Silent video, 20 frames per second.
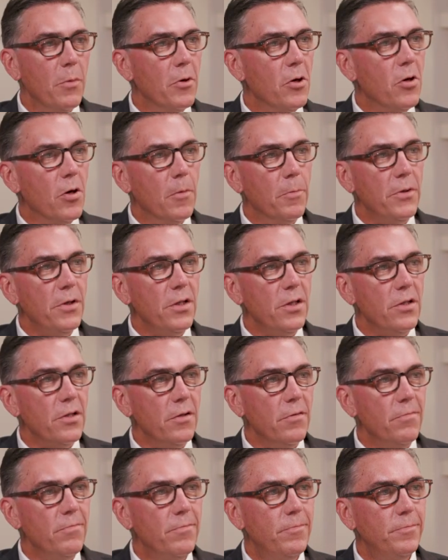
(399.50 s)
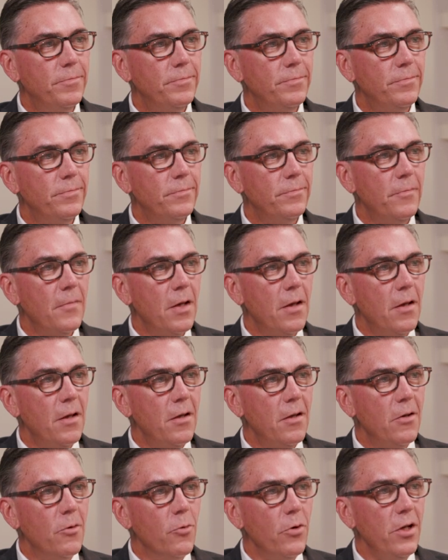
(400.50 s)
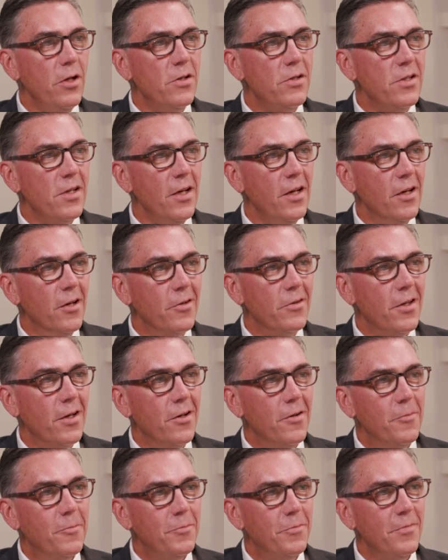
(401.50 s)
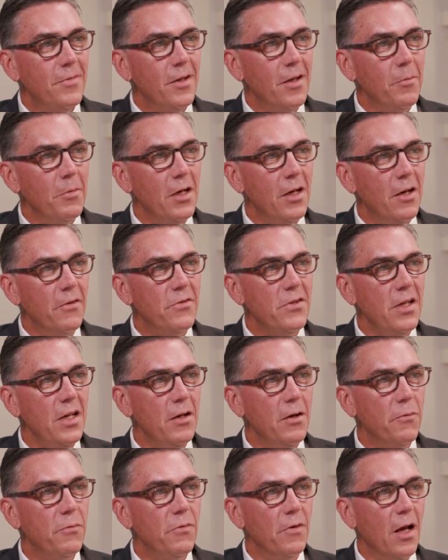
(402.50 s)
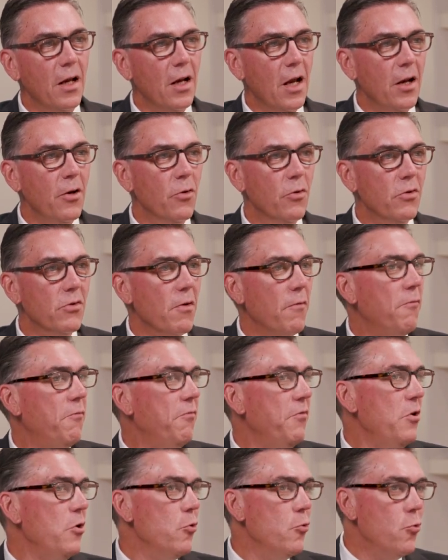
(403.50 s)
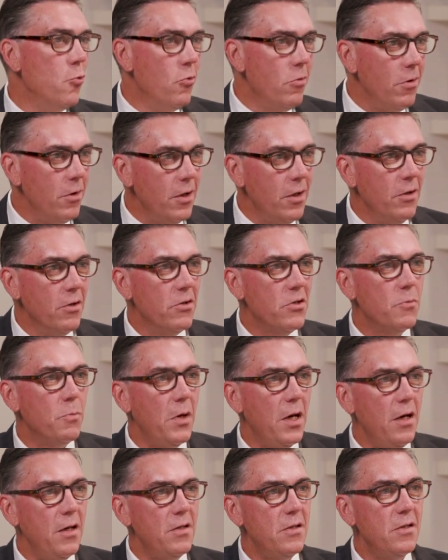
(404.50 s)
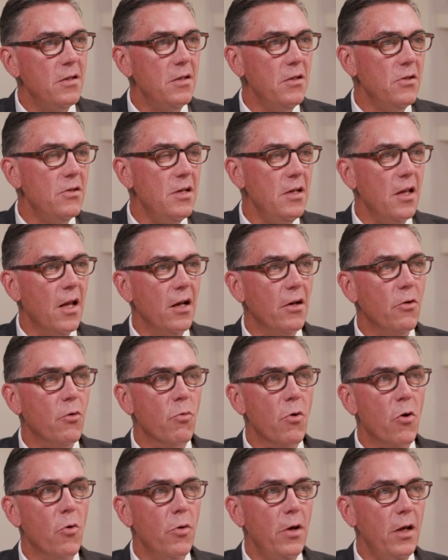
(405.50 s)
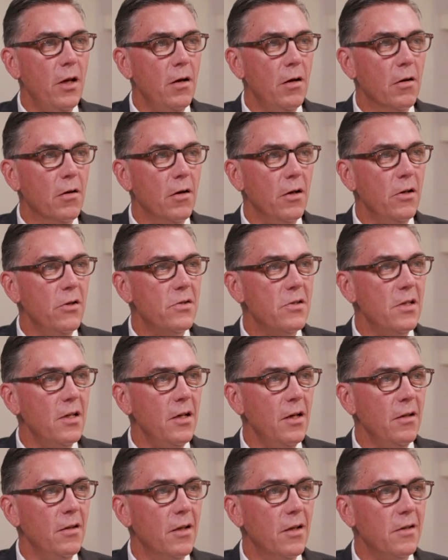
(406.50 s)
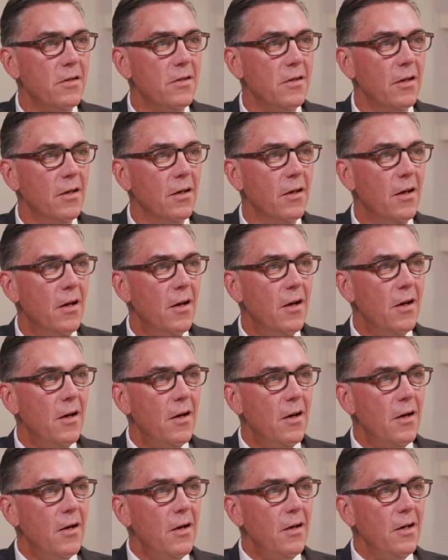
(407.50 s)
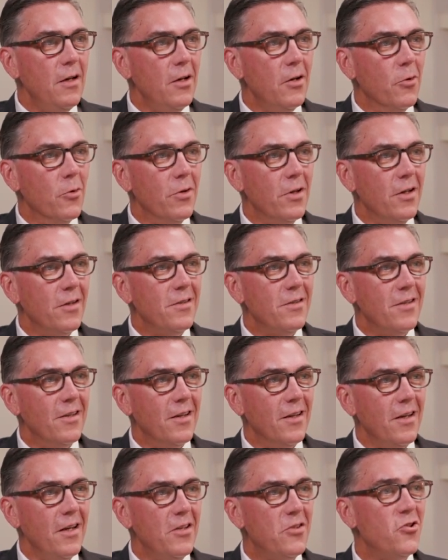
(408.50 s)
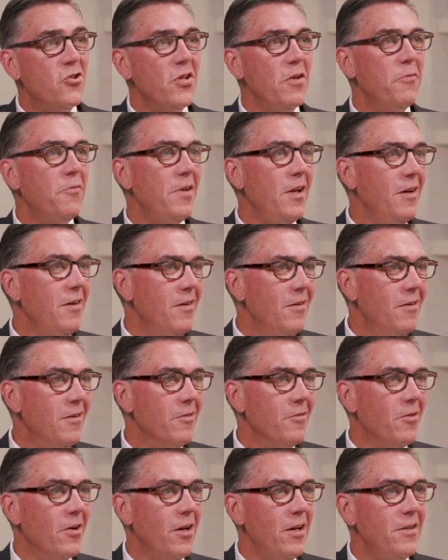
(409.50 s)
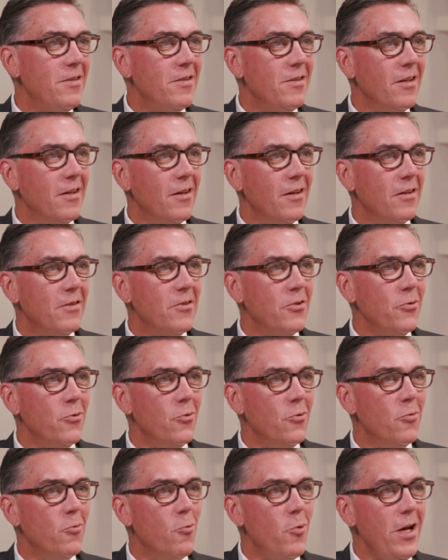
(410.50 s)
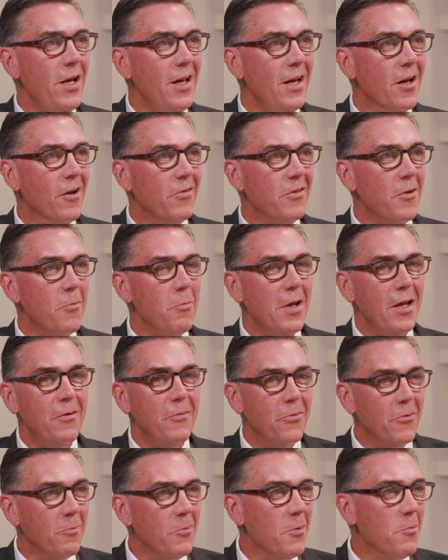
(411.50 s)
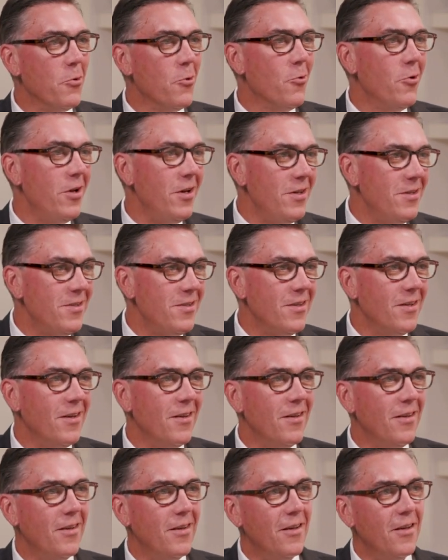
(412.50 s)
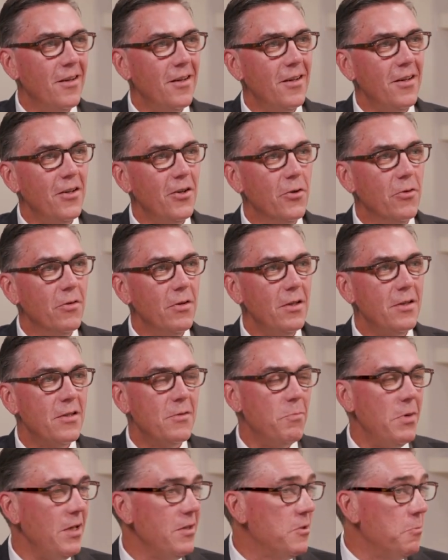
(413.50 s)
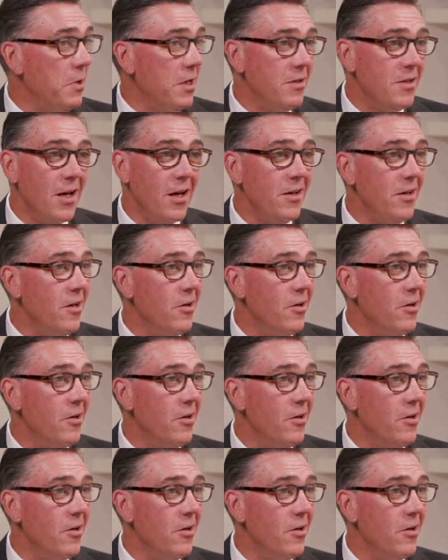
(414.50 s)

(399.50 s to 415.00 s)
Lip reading: about competition? What are you seeing out there? I mean, I know there's a few in your space. Do you see that growing, or are you seeing that it's shifting, right, to weeding out the men from the boys? It's been 10